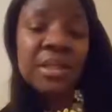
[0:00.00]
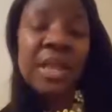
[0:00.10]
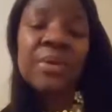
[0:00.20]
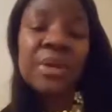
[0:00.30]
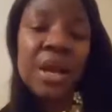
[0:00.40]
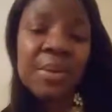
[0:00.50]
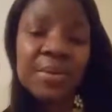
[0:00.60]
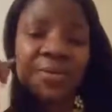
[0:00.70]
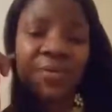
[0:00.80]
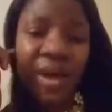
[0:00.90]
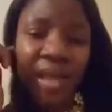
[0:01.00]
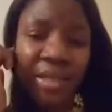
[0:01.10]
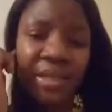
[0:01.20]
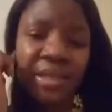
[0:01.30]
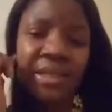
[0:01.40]
They would come and
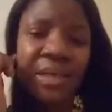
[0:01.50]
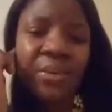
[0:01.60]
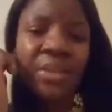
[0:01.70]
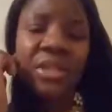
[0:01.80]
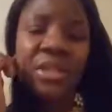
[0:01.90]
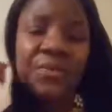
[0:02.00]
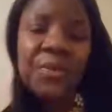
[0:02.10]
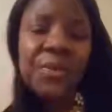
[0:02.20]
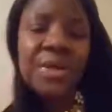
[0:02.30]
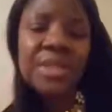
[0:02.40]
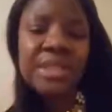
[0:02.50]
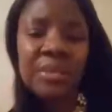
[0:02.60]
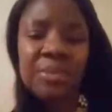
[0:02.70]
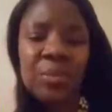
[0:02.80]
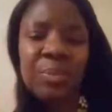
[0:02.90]
find us. They would look for us.
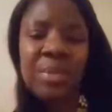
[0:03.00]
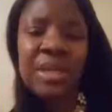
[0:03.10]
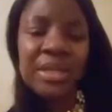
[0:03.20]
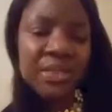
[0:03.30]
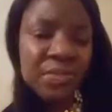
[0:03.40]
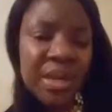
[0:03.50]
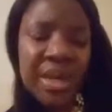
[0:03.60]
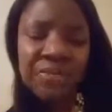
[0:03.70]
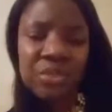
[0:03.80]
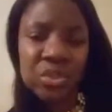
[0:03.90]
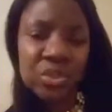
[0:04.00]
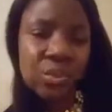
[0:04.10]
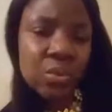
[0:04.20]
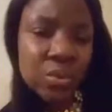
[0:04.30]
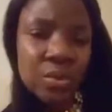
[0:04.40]
They would meet us right after
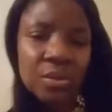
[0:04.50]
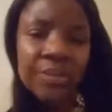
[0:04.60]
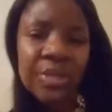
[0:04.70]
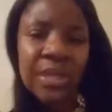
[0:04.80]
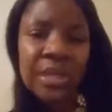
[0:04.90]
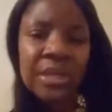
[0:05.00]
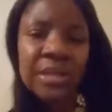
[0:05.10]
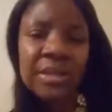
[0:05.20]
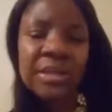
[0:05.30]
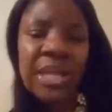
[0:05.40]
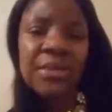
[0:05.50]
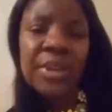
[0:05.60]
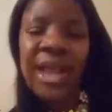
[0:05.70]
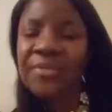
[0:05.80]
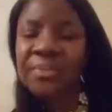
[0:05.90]
school. They
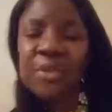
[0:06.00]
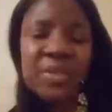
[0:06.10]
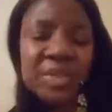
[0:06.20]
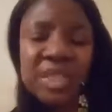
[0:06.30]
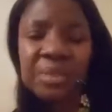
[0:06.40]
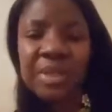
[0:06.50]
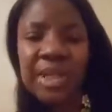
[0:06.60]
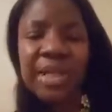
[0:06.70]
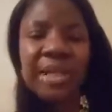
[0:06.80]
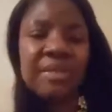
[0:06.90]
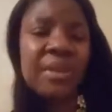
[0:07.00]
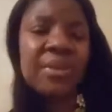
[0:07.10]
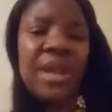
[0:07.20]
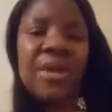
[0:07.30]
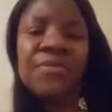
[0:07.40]
would have music playing. They
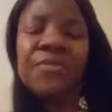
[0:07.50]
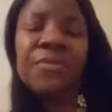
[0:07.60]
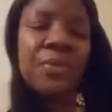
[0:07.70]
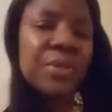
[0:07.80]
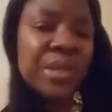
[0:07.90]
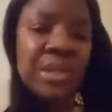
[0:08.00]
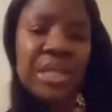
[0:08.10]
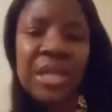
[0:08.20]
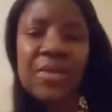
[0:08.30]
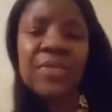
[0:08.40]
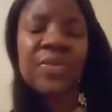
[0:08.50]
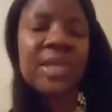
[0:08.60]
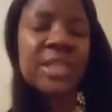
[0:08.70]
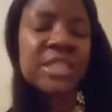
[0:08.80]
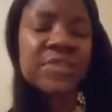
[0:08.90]
would have food in there,
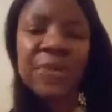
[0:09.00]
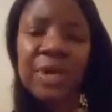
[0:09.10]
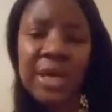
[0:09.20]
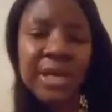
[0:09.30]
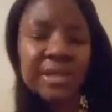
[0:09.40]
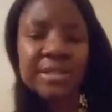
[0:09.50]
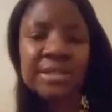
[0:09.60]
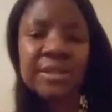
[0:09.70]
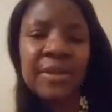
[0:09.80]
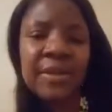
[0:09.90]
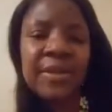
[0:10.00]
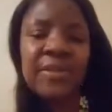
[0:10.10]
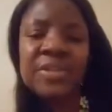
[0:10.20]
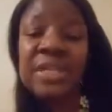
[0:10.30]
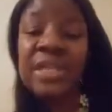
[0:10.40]
things for us.
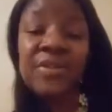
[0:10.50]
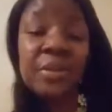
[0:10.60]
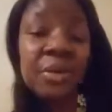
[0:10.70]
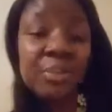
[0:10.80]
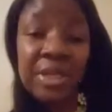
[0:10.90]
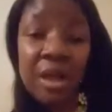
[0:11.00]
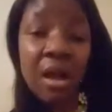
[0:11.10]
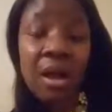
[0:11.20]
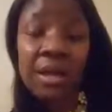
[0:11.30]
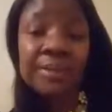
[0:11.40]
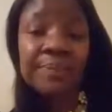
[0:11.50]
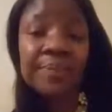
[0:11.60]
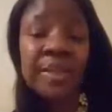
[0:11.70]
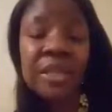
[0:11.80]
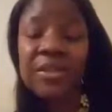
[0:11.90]
TV would be on
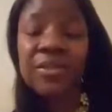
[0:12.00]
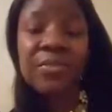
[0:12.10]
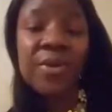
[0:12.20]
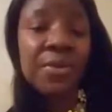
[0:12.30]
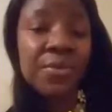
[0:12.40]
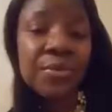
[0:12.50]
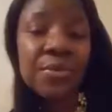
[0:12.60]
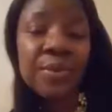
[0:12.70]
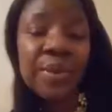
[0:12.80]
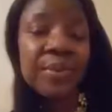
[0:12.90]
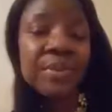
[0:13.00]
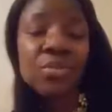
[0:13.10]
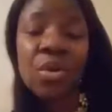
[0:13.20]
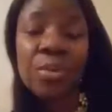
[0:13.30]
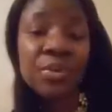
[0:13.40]
in the front room. That was
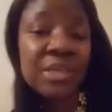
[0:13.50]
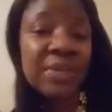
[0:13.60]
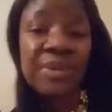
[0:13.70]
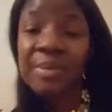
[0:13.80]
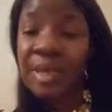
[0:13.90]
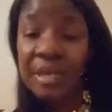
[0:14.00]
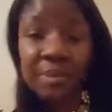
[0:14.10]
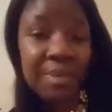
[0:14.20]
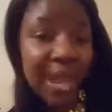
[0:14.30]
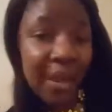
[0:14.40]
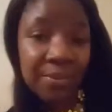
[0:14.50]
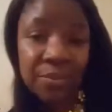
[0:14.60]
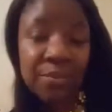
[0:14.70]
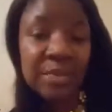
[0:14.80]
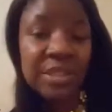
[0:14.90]
normal TV, but in the back
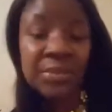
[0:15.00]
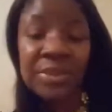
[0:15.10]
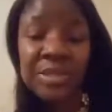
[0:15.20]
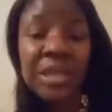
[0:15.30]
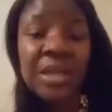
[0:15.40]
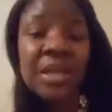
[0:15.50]
rooms it was